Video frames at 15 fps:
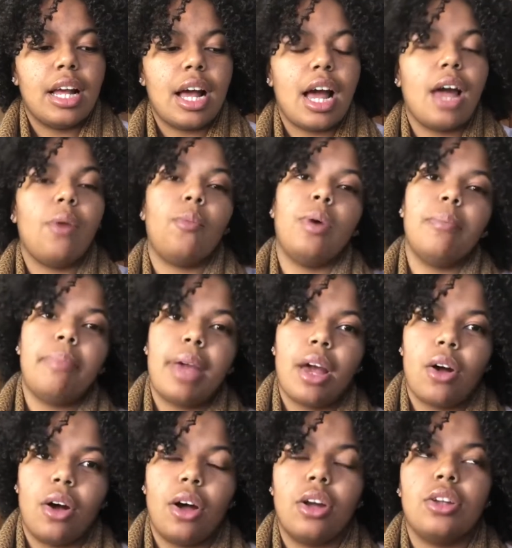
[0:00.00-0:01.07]
I went back
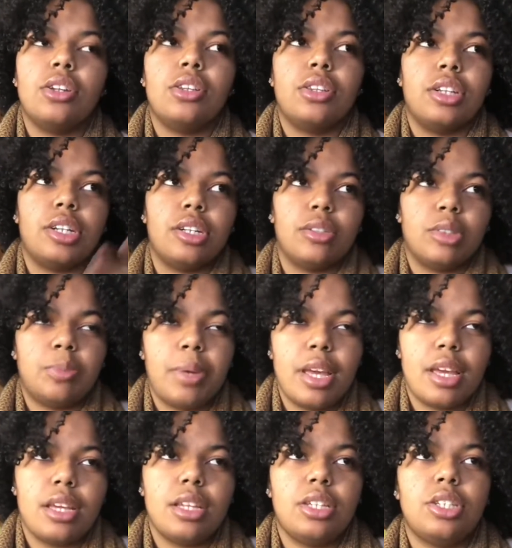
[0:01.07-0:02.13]
on the girl's
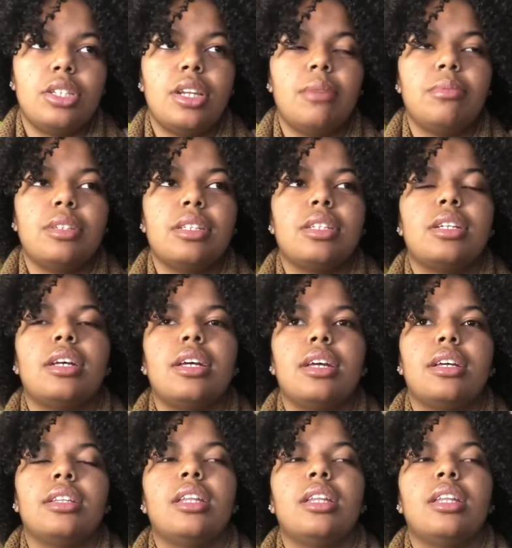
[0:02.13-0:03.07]
page, and I'm just like,